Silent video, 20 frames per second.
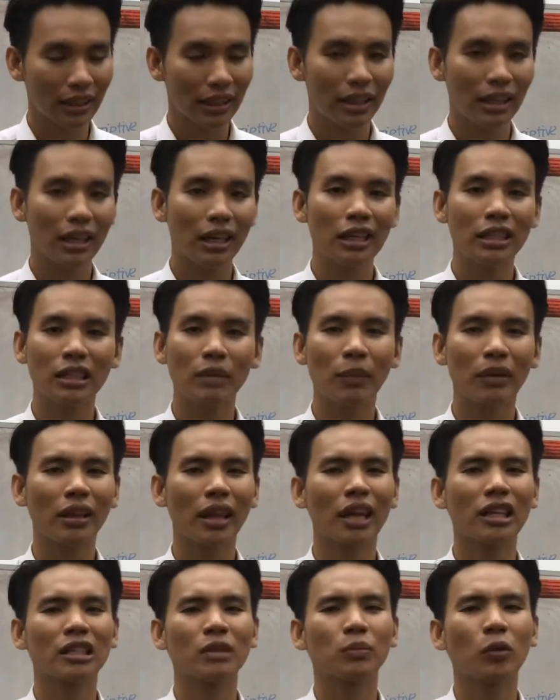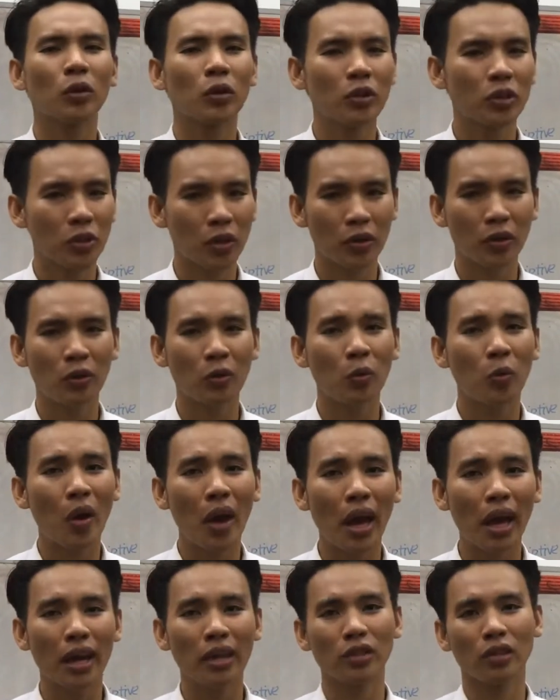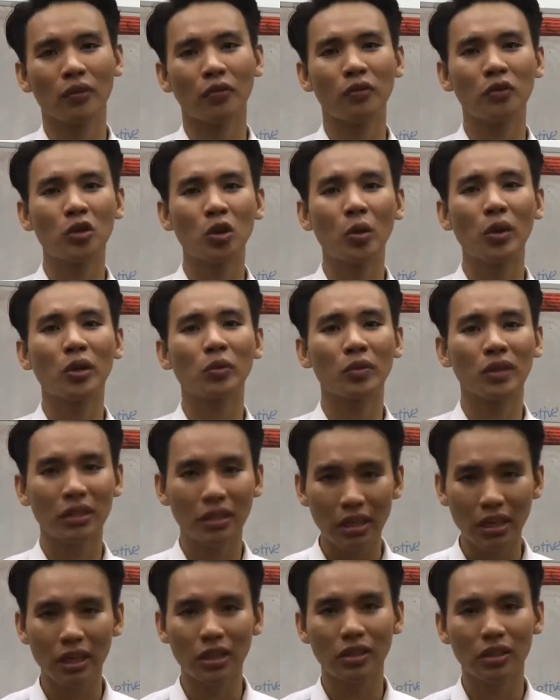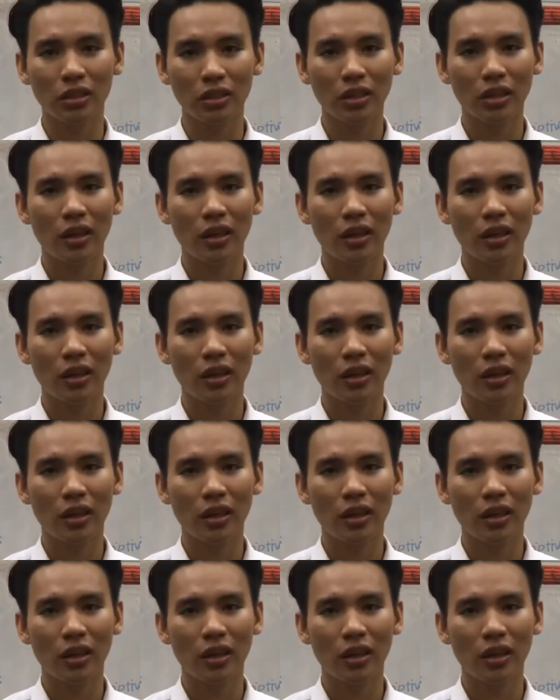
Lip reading: It is about exploratory ways of doing research.